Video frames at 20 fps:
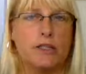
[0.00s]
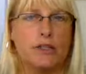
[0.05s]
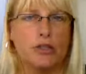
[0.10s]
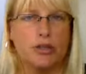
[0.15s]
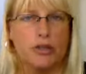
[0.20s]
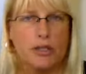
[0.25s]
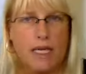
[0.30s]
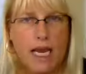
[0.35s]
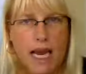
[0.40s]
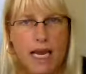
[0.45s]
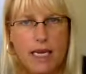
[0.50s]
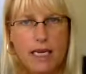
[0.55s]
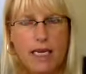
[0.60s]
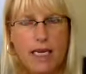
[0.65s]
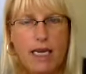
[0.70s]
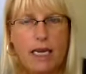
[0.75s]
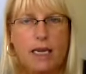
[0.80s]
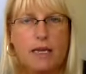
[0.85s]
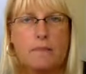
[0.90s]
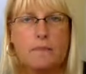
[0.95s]

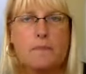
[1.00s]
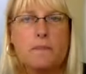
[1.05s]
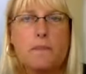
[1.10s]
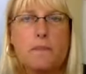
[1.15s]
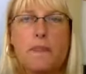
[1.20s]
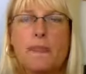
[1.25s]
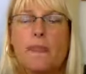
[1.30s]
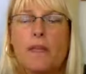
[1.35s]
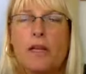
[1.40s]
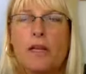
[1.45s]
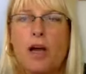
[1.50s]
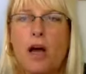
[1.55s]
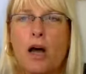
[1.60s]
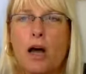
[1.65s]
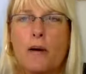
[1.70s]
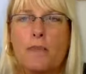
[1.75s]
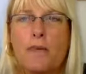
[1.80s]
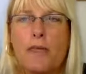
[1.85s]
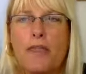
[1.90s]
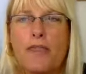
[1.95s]
entertaining.
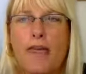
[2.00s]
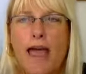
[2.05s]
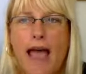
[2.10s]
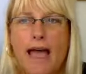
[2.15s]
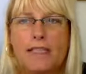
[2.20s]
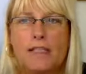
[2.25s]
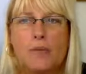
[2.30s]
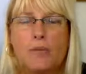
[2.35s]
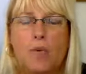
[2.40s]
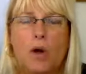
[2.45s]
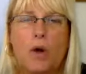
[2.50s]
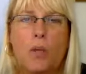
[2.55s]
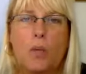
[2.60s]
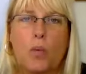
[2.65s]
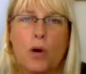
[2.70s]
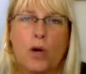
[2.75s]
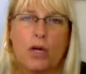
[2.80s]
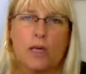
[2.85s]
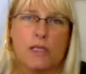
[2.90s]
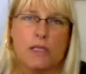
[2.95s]
That's what
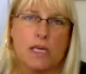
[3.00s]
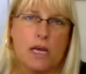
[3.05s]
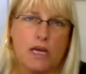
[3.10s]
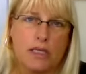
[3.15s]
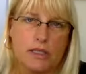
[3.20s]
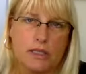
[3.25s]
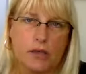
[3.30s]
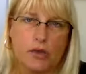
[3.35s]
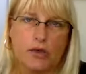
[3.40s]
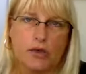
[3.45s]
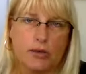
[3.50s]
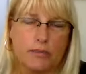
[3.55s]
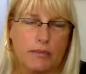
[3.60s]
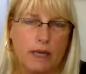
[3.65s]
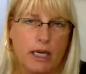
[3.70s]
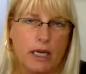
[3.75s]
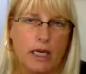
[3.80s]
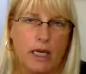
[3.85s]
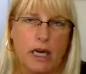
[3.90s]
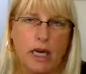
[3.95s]
works on social
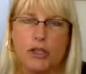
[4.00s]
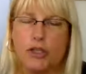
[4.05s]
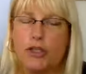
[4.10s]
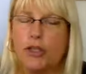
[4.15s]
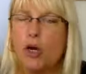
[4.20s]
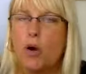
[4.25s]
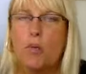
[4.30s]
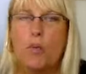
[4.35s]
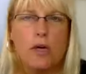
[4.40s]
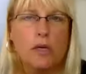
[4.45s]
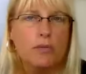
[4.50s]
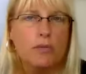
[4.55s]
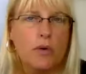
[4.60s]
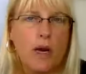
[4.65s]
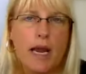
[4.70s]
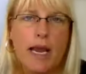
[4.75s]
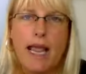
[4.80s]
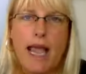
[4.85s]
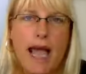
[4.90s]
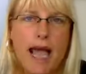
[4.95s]
media. You don't want to
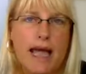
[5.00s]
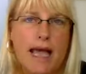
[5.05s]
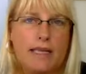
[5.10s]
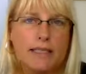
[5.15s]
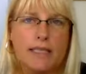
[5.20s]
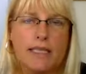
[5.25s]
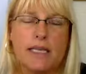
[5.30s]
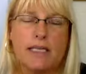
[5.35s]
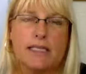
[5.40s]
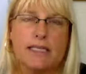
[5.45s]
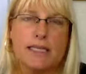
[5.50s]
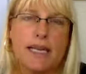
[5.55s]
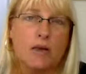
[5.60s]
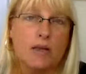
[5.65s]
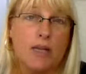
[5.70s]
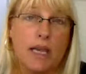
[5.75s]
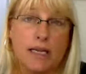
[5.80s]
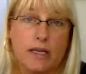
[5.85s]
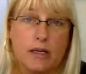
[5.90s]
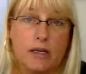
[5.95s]
write ads that sound
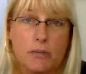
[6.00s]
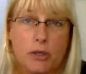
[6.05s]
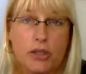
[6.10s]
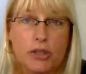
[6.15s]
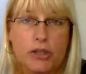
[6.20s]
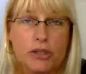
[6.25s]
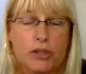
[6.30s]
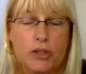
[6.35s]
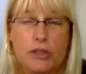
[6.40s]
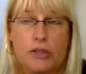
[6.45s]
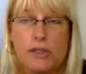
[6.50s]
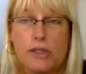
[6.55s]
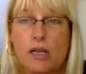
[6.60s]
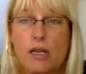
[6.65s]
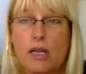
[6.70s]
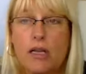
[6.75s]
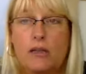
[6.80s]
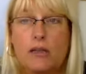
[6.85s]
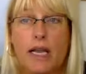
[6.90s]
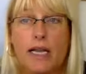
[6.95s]
like commercials,
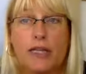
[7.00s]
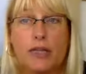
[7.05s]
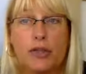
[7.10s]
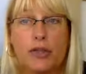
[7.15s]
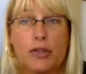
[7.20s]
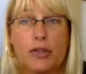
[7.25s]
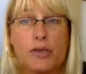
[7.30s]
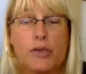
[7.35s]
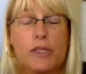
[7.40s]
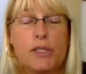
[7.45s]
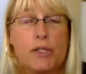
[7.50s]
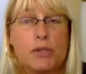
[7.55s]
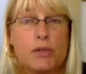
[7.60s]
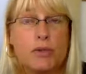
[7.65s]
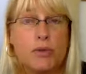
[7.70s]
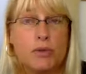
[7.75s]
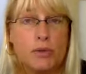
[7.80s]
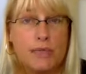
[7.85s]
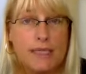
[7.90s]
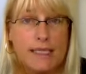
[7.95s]
like you're used
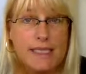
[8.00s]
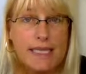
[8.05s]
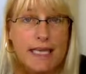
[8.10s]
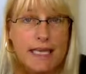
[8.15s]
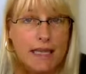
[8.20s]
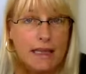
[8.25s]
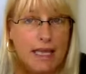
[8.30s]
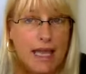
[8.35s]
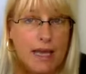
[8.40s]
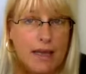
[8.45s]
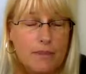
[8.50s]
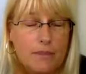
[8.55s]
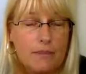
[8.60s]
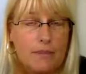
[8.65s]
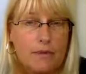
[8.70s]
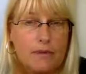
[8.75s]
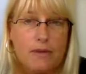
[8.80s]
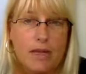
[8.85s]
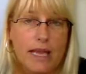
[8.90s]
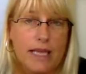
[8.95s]
to seeing
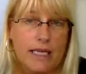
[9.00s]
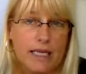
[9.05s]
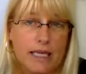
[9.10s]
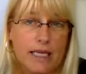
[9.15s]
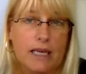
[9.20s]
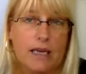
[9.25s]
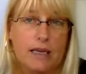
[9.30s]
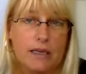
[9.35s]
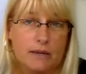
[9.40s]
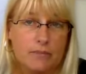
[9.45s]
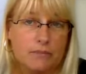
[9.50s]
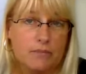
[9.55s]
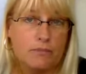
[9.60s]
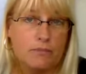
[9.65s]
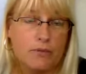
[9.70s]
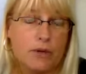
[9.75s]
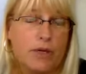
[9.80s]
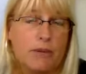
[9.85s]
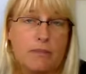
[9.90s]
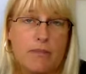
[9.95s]
them like in a
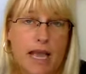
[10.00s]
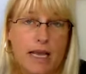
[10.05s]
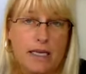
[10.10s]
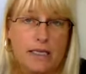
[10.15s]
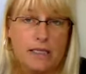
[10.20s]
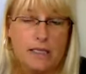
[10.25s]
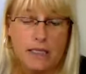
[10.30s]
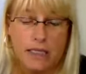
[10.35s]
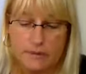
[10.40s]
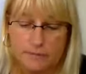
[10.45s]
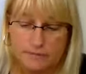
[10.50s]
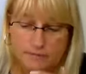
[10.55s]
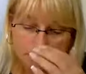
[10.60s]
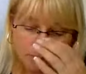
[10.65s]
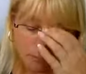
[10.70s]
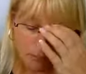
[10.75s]
print magazine.